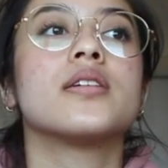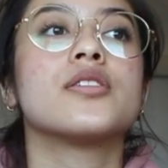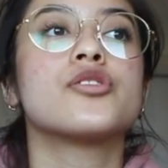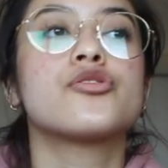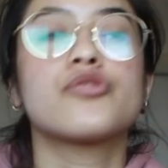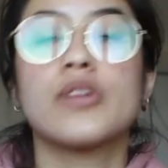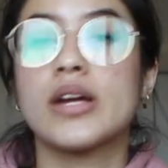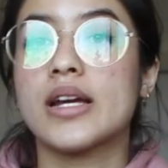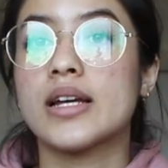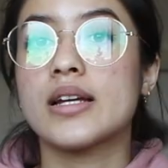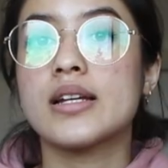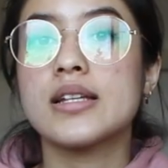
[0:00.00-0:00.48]

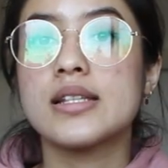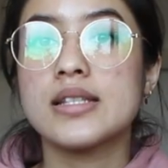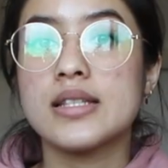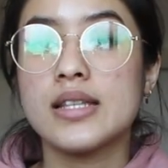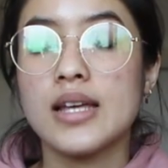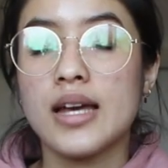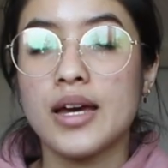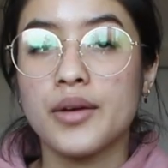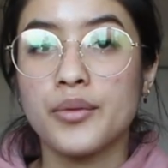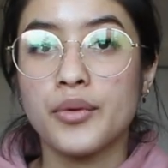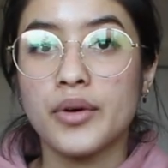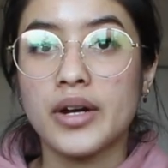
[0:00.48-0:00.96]
drinks
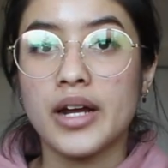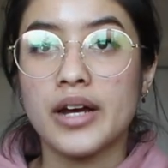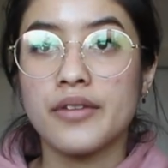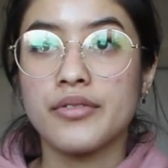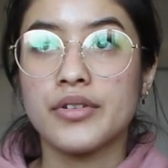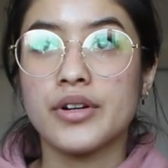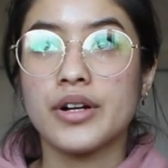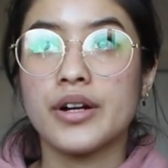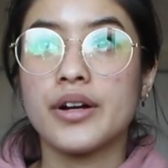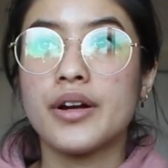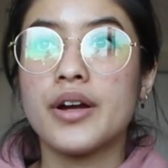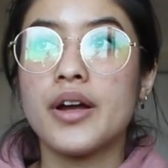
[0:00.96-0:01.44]
and
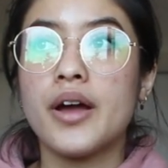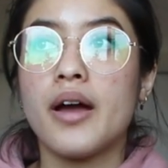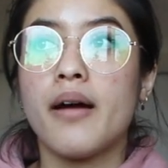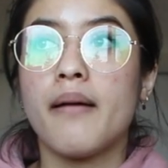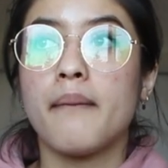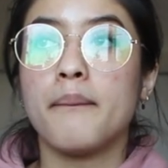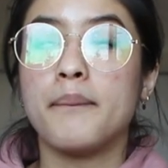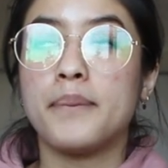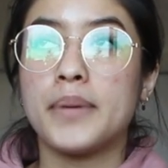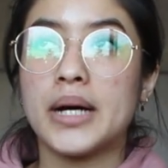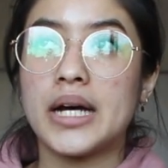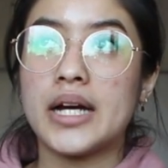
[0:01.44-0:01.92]
whatever,
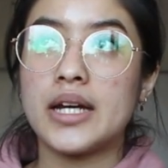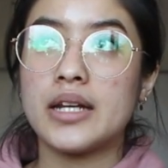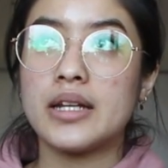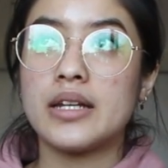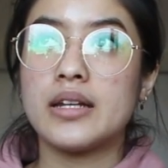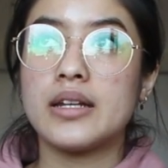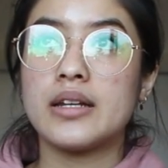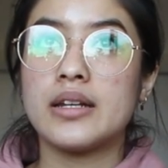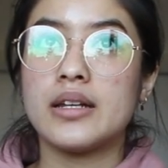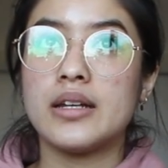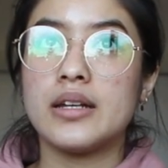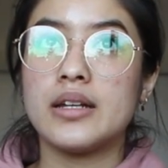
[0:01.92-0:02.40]
but
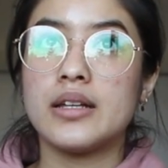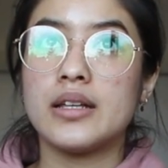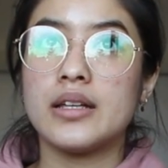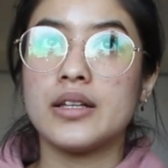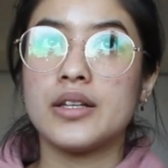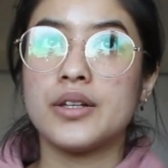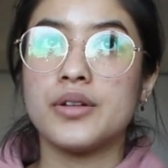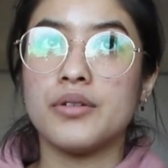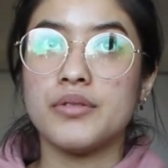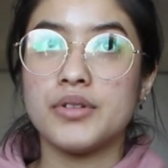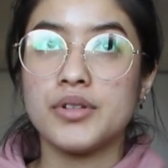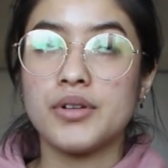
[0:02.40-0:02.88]

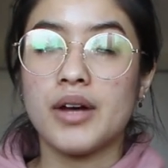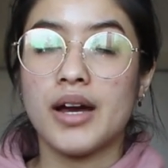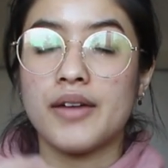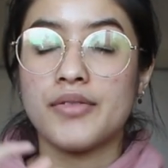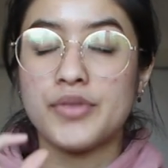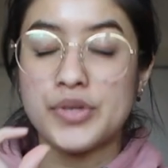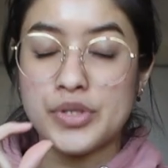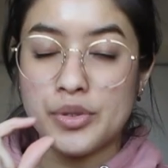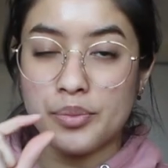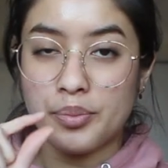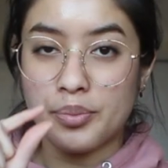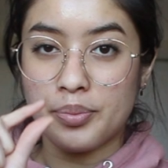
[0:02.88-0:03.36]
you do
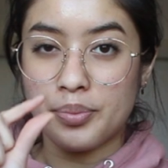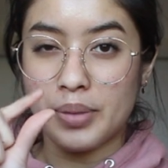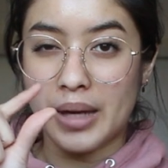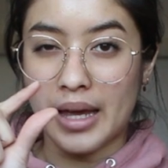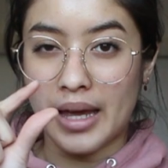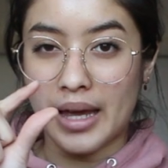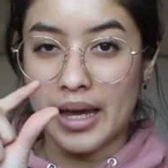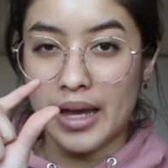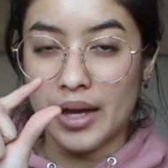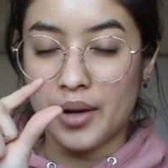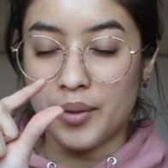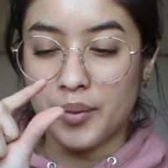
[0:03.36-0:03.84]
have to
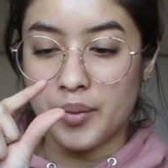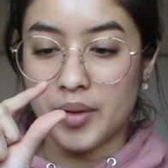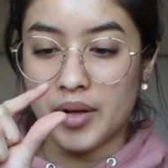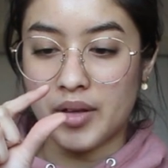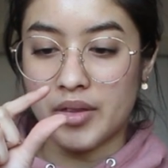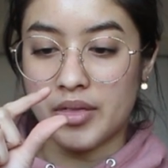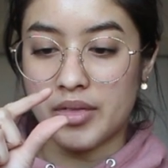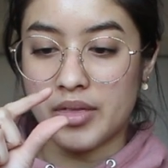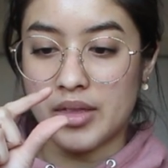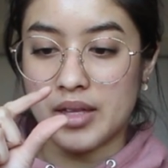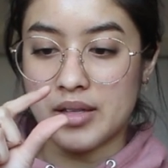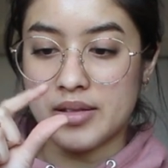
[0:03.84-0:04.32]
pay
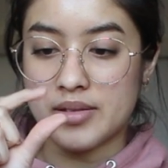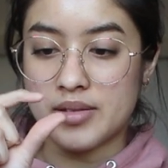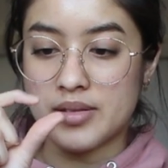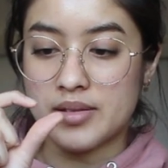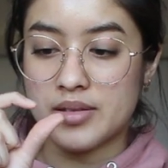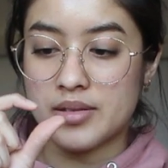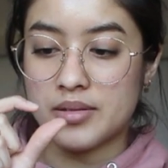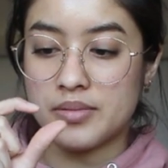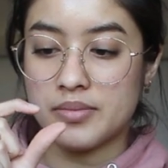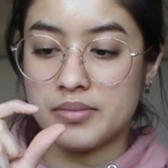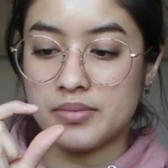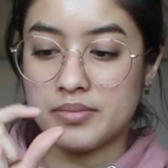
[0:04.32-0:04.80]
with
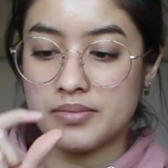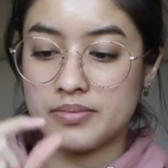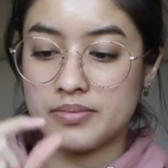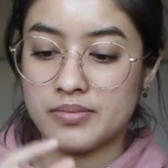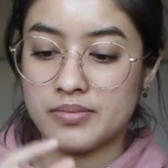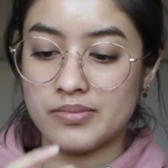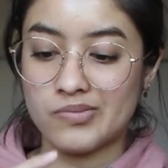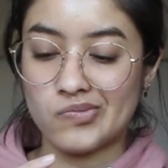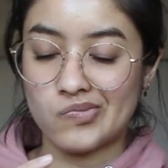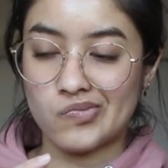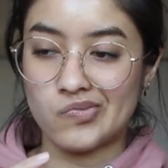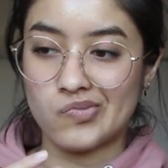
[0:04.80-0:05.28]
these
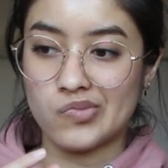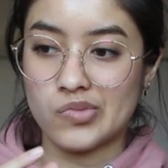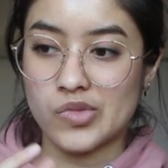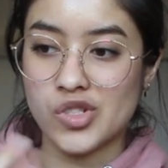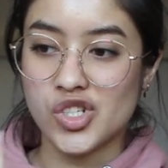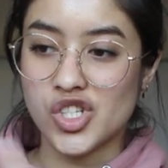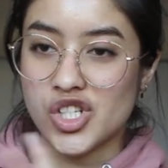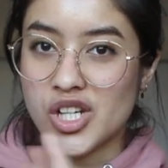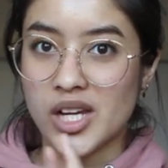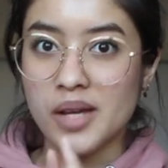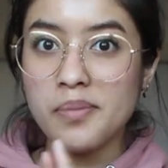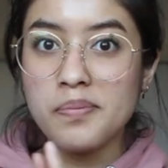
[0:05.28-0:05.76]

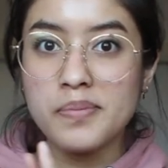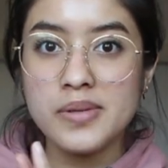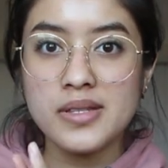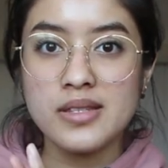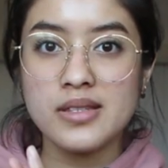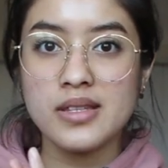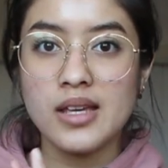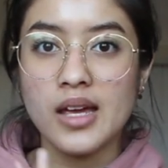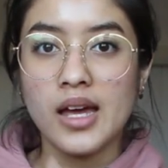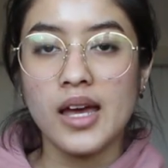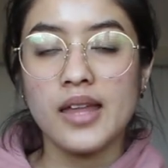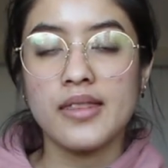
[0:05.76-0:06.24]
mm,
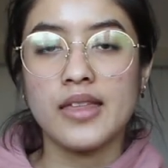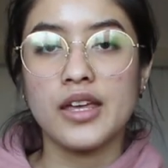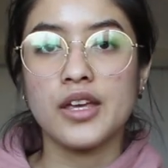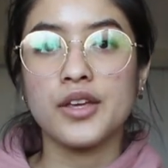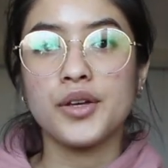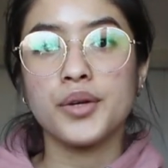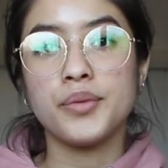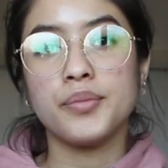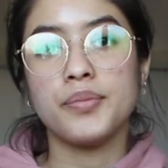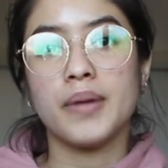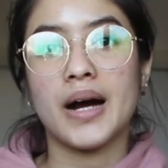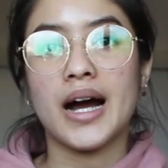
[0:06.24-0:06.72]
chips that
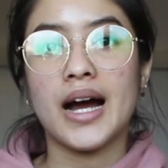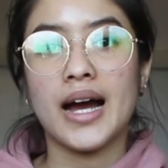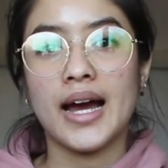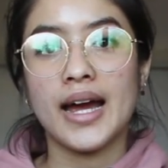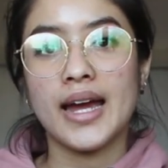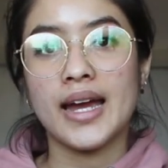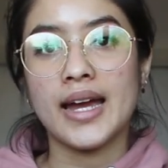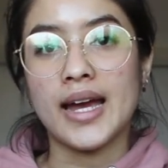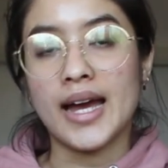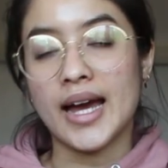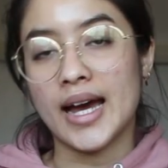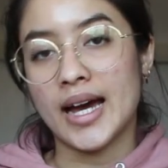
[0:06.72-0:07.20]
you
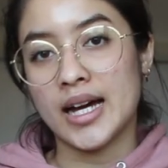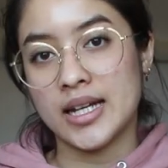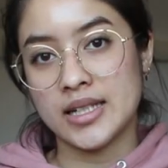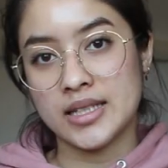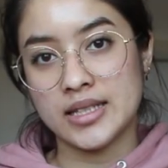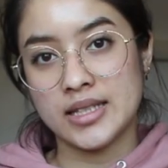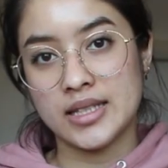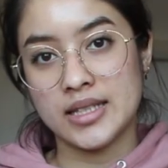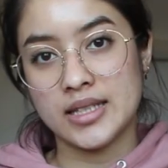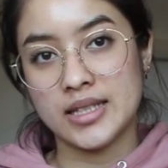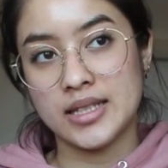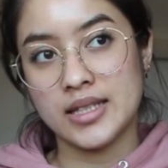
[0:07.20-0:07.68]
buy at
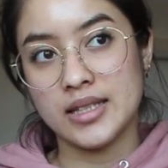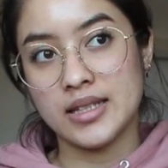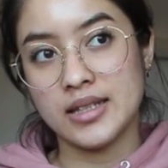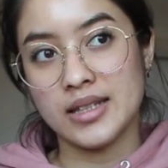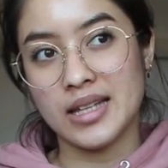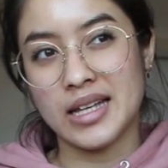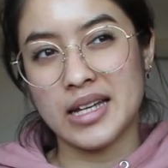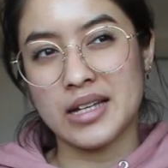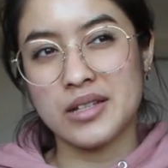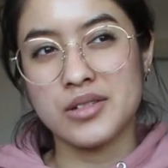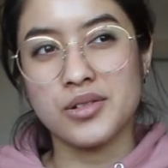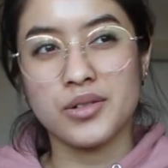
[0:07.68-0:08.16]

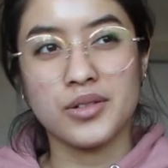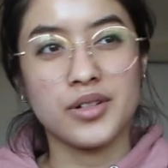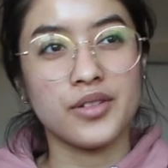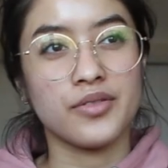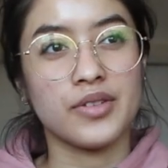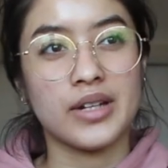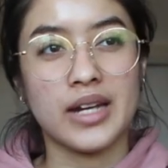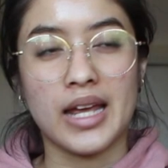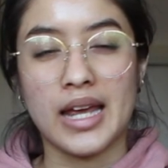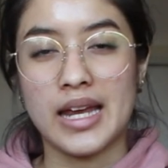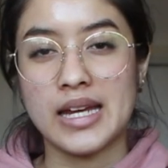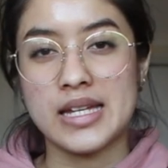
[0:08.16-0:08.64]
like sort
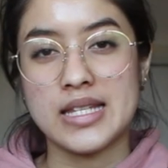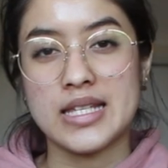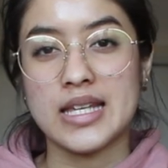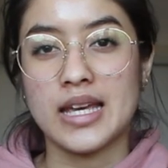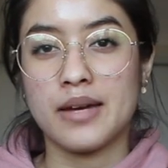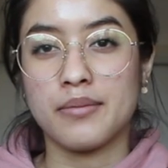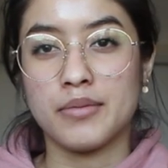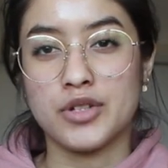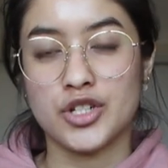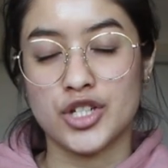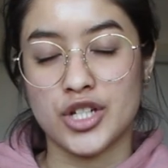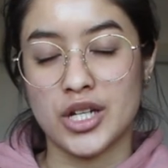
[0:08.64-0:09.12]
of an
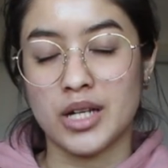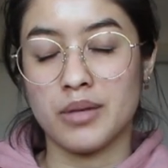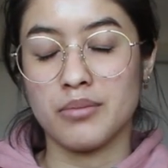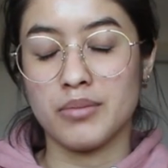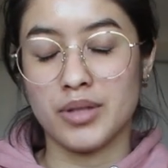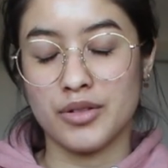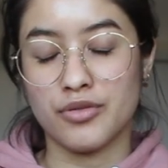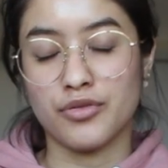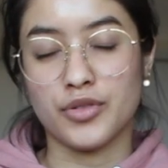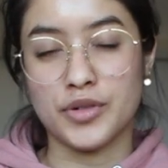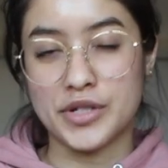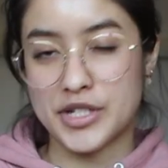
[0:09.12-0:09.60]
ATM machine
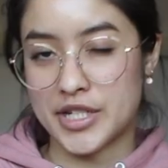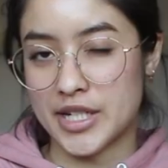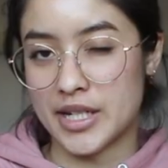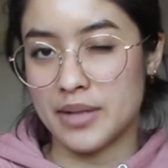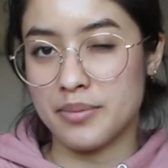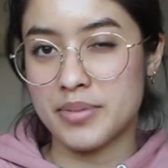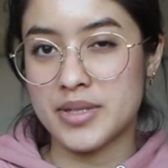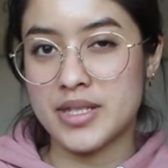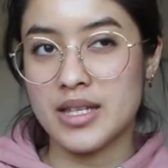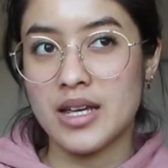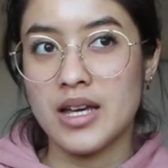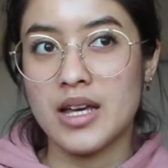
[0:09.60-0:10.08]
but for
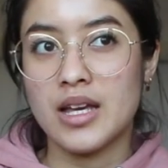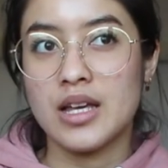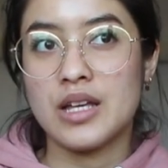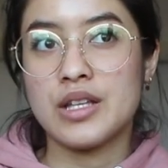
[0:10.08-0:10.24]
chips.